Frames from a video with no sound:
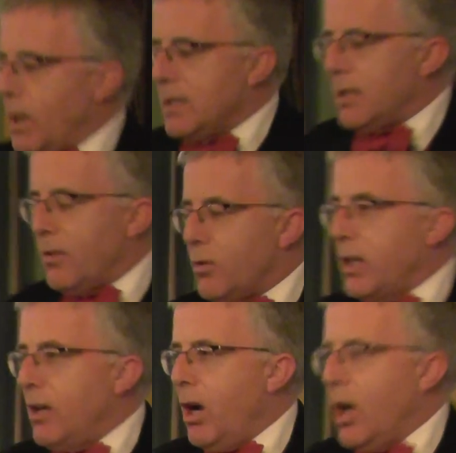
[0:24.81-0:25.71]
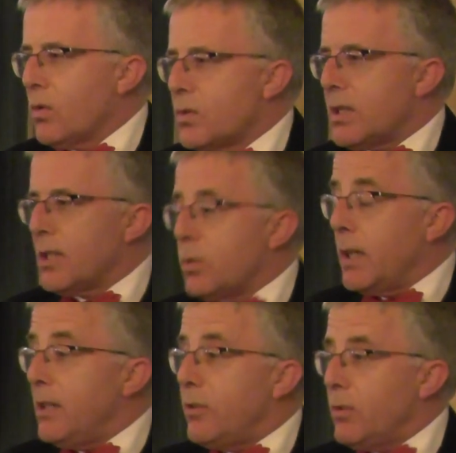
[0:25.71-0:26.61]

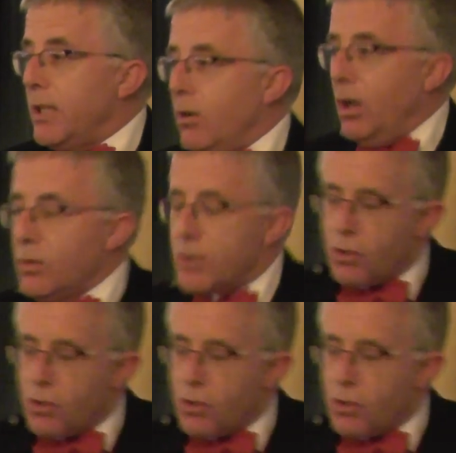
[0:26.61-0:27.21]
23-year-old